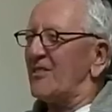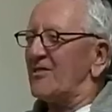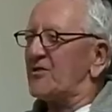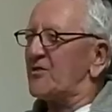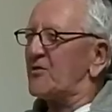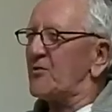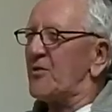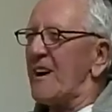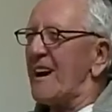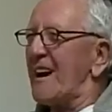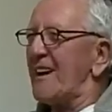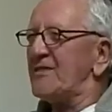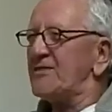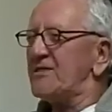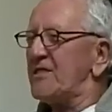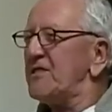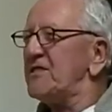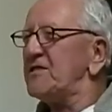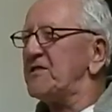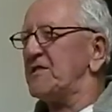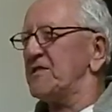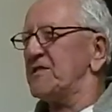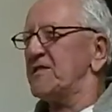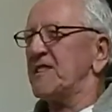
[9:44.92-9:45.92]
strange
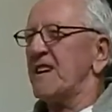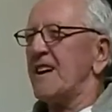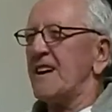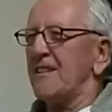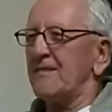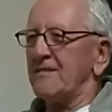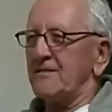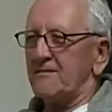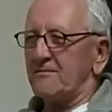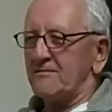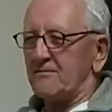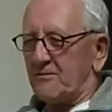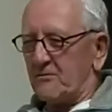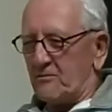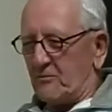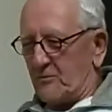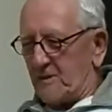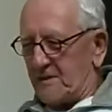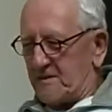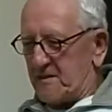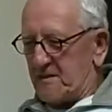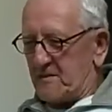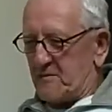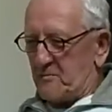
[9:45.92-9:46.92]
engine sound. It
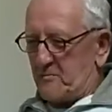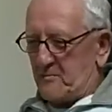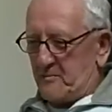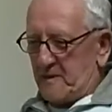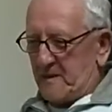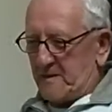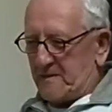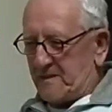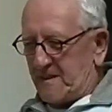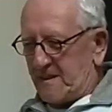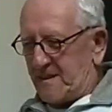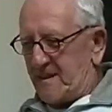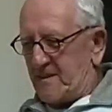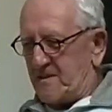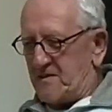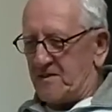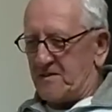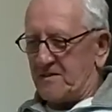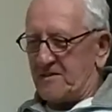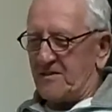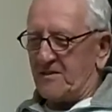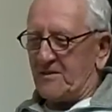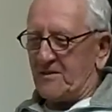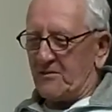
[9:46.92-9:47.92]
wasn't a piston
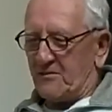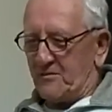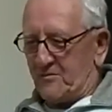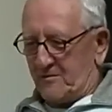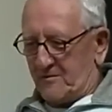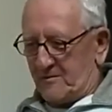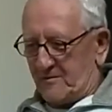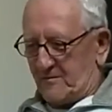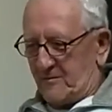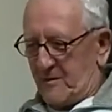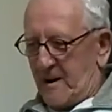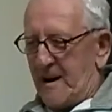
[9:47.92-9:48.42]
engine or a